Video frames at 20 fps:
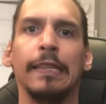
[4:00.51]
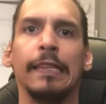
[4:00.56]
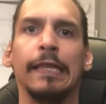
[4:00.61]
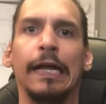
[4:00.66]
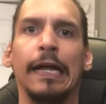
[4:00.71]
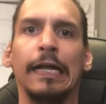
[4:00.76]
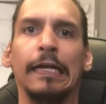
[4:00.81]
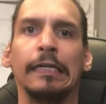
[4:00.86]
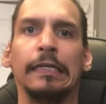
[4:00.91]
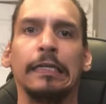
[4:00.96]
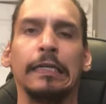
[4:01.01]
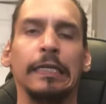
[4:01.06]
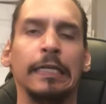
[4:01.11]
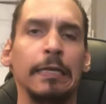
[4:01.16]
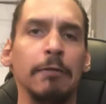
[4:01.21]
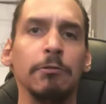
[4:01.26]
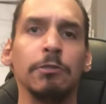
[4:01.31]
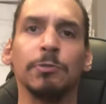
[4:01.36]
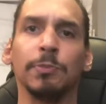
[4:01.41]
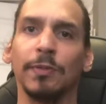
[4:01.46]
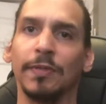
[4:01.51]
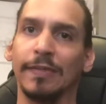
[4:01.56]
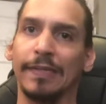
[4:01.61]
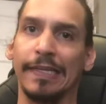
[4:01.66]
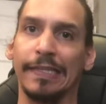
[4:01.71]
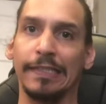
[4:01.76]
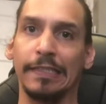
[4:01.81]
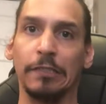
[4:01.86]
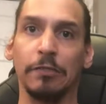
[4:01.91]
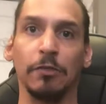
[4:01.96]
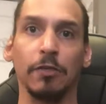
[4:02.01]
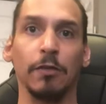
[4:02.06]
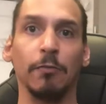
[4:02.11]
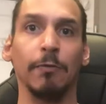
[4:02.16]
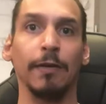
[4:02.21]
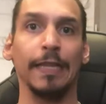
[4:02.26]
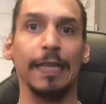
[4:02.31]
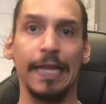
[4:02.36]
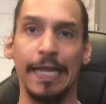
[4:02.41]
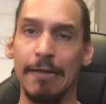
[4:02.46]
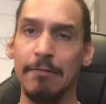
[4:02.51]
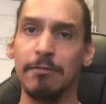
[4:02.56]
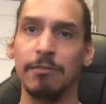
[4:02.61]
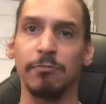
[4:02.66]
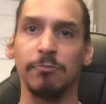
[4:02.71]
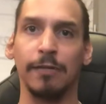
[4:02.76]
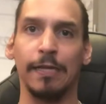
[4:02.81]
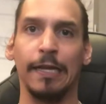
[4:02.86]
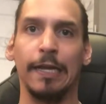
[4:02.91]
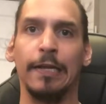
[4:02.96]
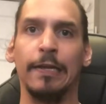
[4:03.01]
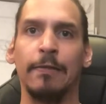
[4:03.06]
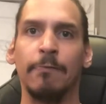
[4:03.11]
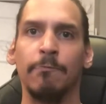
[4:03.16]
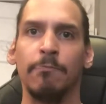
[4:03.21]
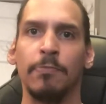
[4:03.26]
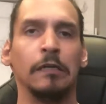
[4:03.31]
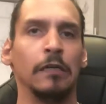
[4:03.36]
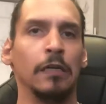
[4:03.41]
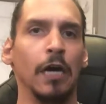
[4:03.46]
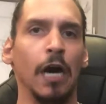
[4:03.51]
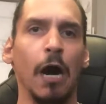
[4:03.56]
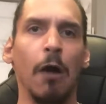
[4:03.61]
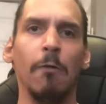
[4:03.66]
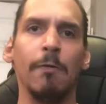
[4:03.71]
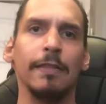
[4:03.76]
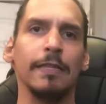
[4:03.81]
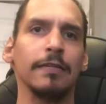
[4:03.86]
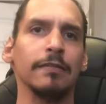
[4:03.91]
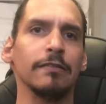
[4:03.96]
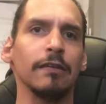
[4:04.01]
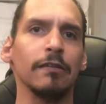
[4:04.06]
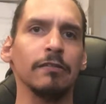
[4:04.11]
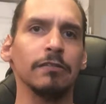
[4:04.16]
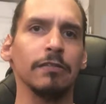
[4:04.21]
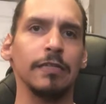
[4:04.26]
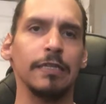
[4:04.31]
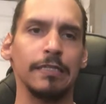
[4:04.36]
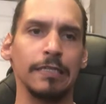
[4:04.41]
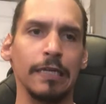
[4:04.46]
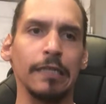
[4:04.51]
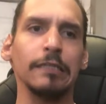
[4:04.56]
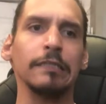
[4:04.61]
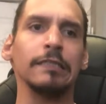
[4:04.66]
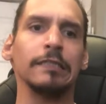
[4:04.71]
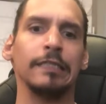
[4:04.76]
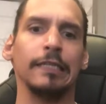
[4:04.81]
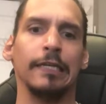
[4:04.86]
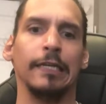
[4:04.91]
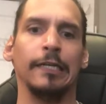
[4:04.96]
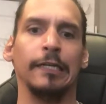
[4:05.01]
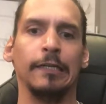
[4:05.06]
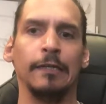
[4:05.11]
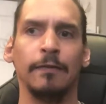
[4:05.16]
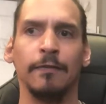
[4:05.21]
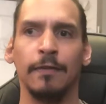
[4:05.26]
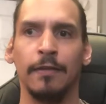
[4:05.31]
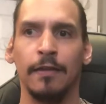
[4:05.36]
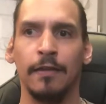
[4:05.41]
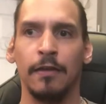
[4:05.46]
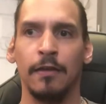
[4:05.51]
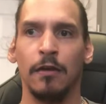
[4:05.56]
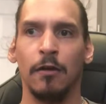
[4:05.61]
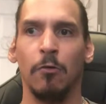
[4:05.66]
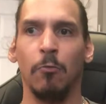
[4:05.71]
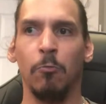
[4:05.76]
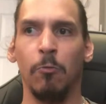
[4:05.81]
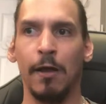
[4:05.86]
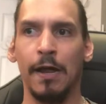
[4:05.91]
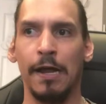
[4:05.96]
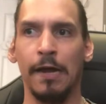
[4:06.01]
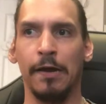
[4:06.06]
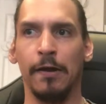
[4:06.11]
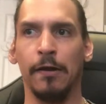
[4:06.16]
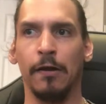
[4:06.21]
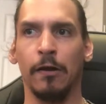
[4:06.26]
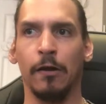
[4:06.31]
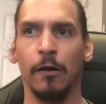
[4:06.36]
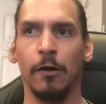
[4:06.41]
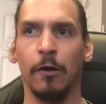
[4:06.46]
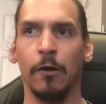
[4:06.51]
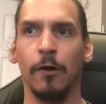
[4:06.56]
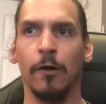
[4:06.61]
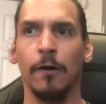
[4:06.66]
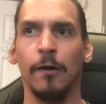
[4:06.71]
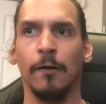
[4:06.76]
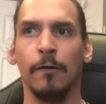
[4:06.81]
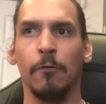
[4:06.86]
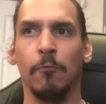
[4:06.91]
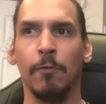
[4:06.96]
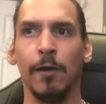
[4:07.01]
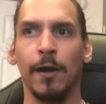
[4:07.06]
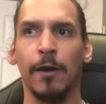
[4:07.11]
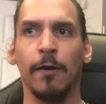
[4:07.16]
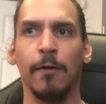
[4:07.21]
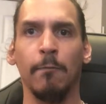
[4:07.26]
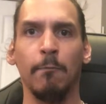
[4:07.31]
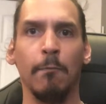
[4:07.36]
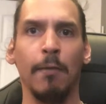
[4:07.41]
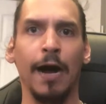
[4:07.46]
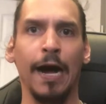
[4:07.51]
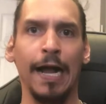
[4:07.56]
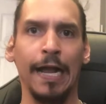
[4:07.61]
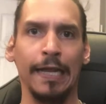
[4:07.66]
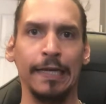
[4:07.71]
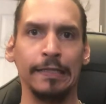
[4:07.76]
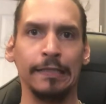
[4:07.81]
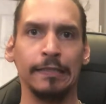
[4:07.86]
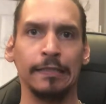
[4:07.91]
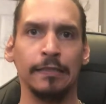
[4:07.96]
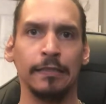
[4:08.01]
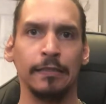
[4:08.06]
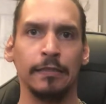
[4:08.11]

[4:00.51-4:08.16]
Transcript: that he was presented or the way that he was played. Oh, and there's also this other scene where her mind